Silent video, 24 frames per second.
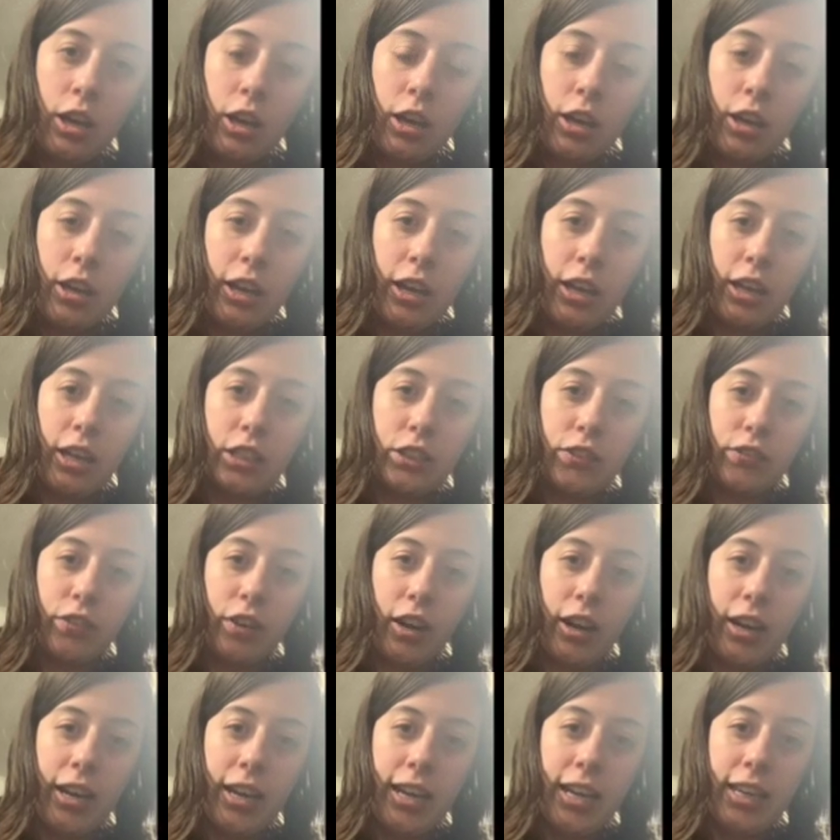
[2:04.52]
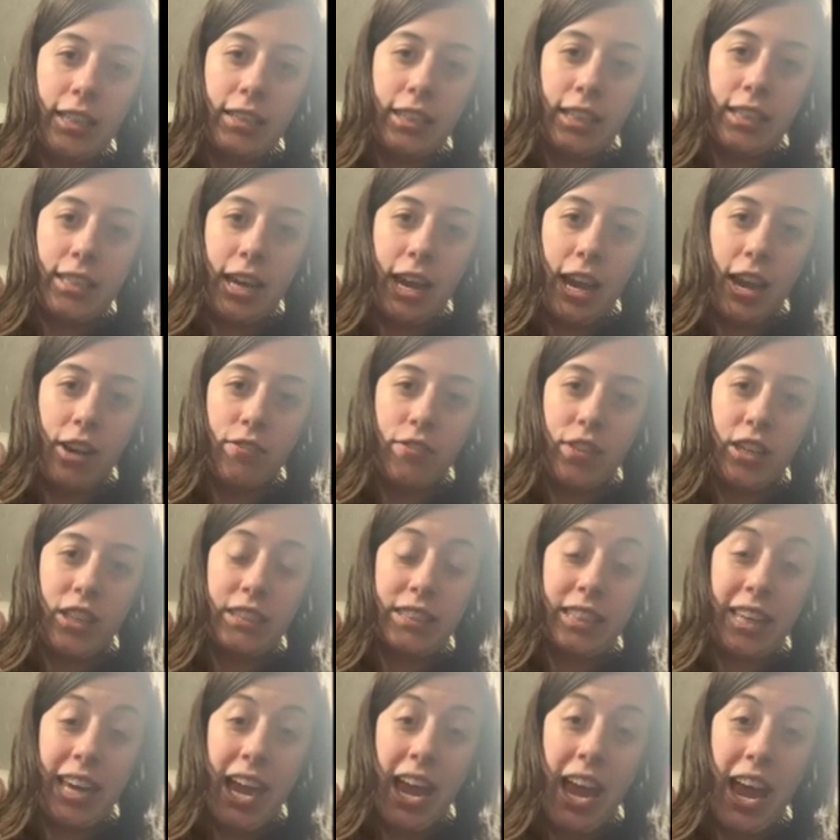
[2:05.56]
it is very easy to have these
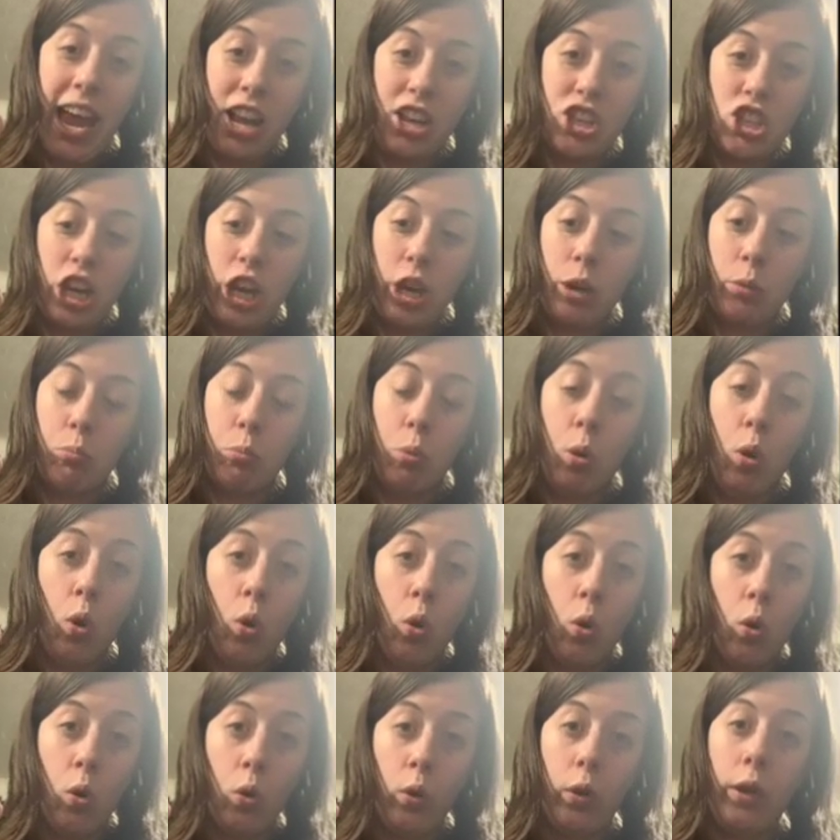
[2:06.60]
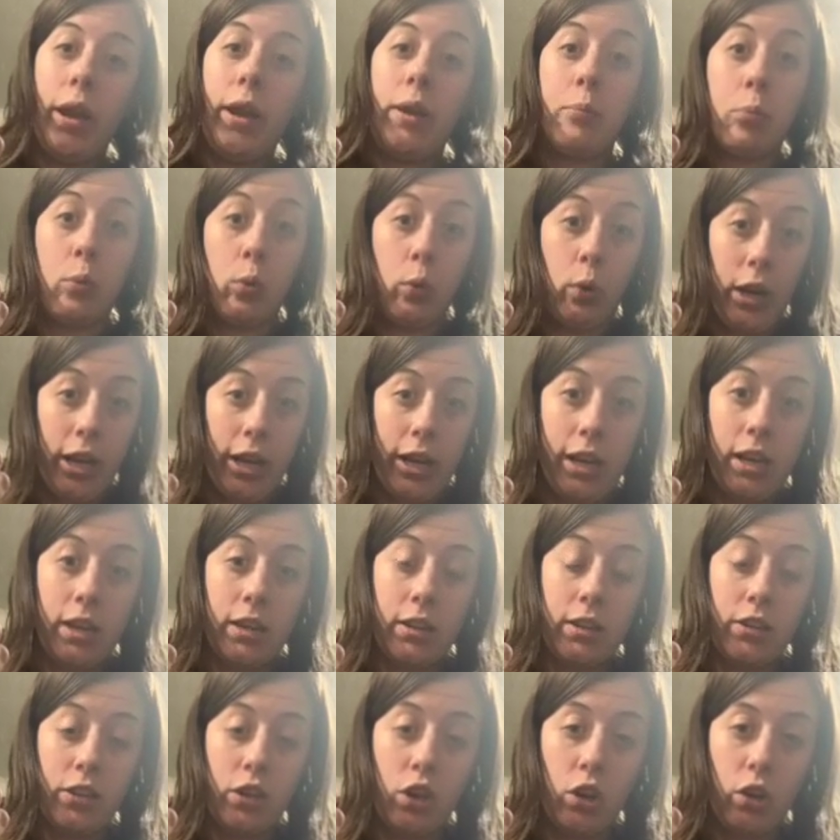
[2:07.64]
catch and pull and break
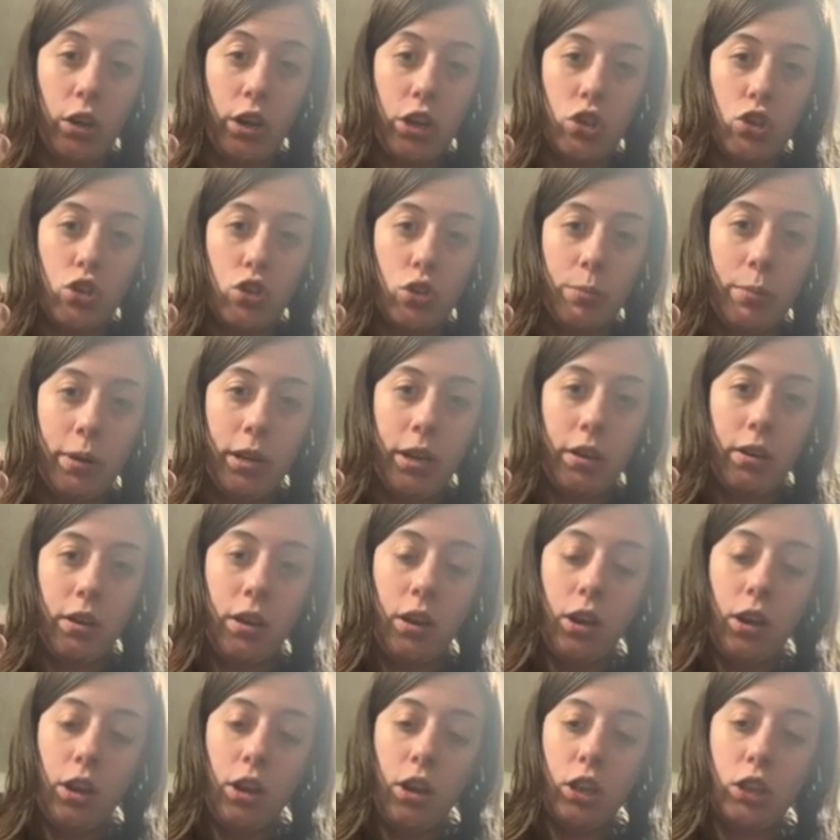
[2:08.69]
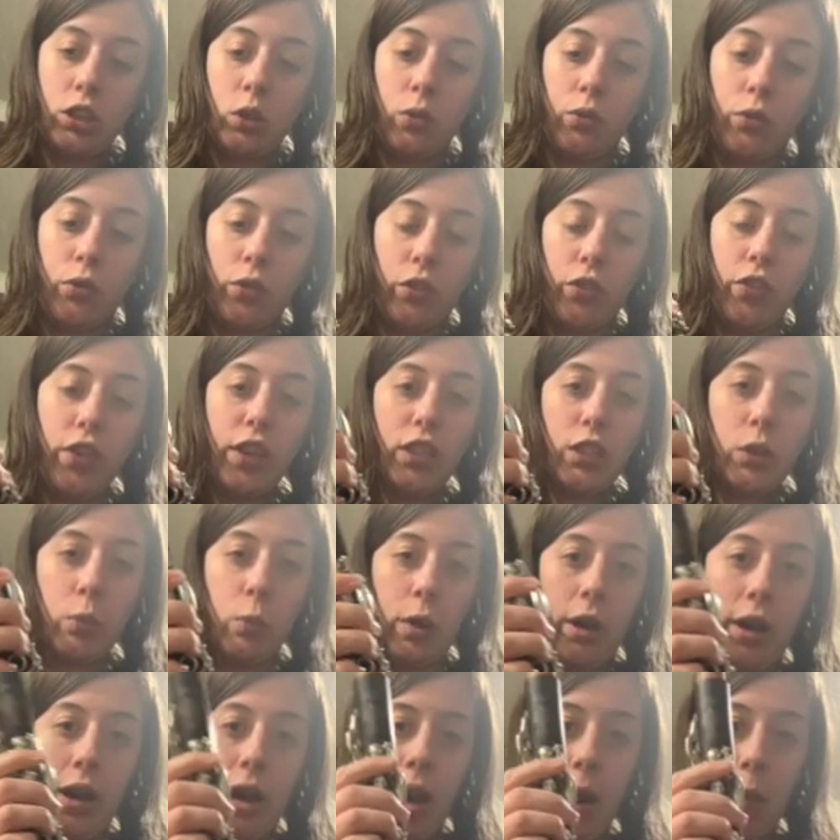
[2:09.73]
your instrument. So for this
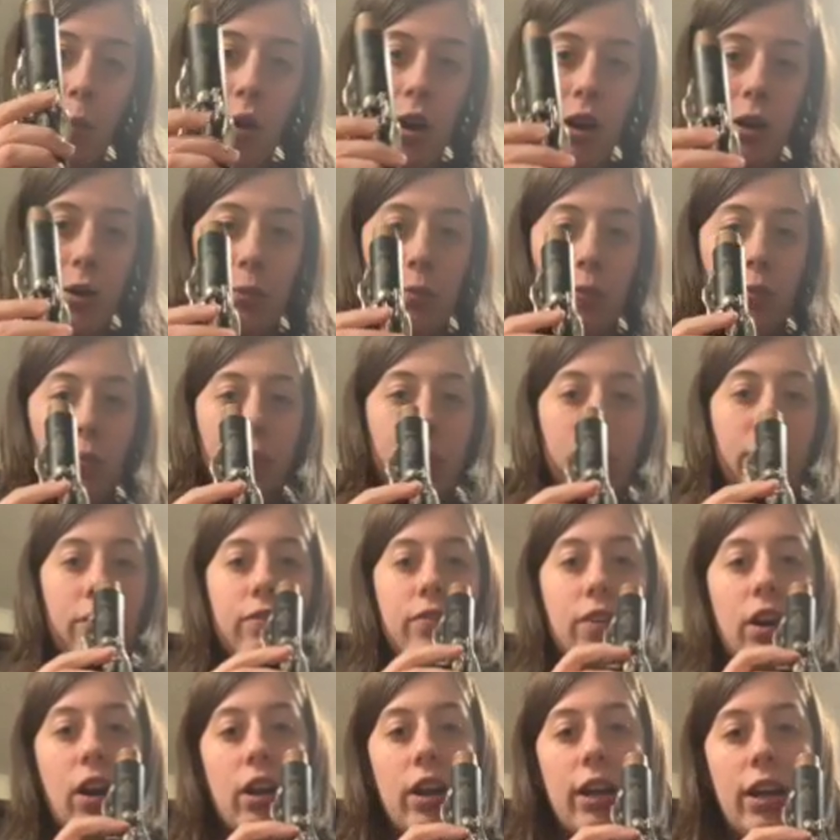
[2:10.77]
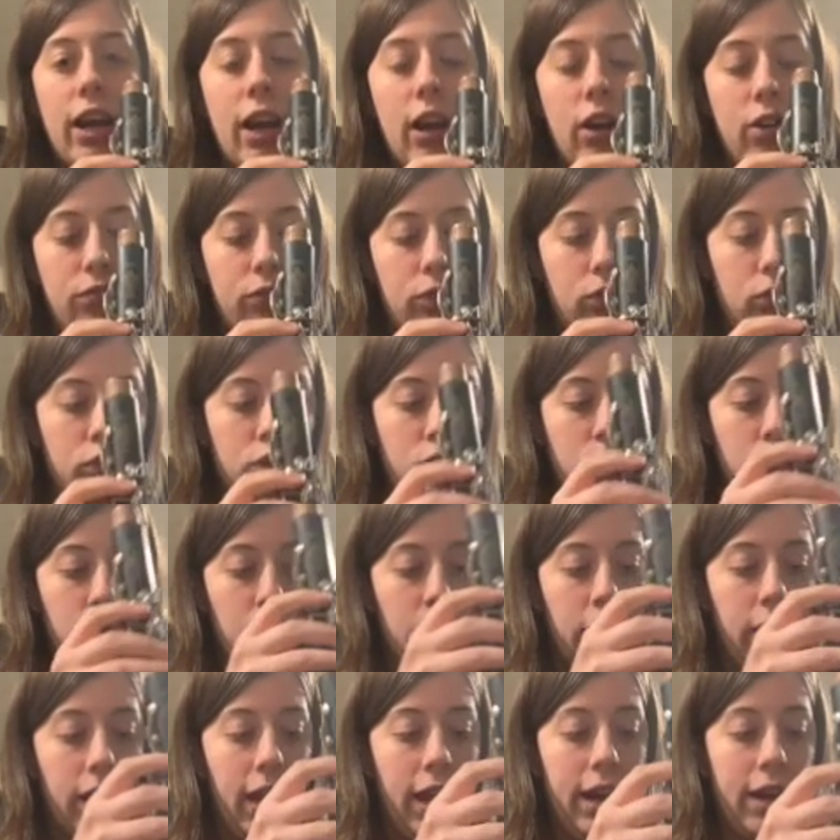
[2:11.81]
one, I want to be very careful to
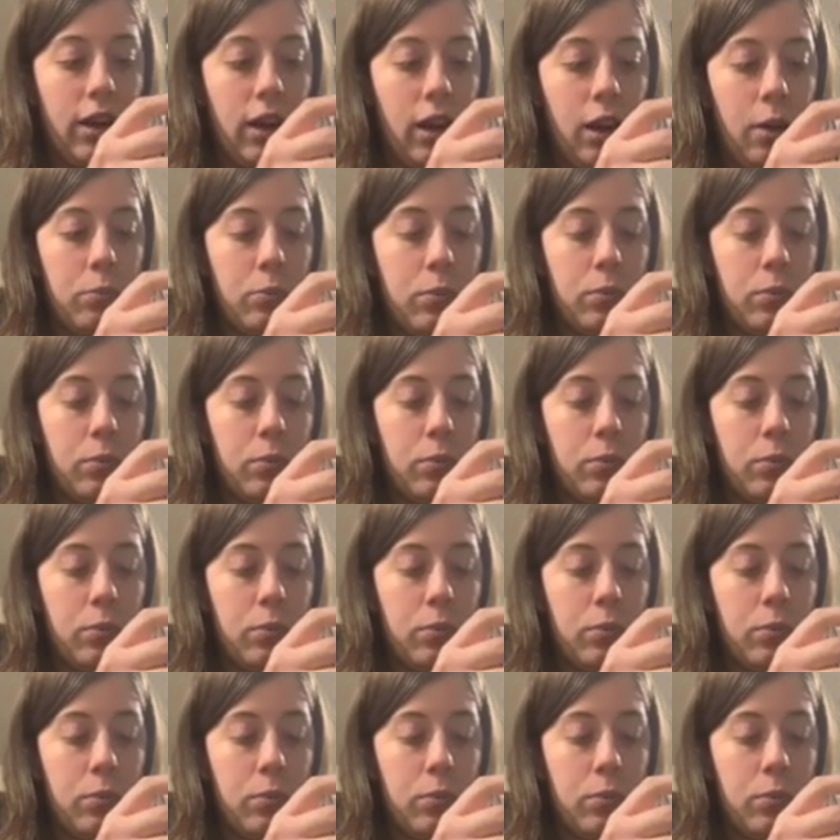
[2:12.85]
line up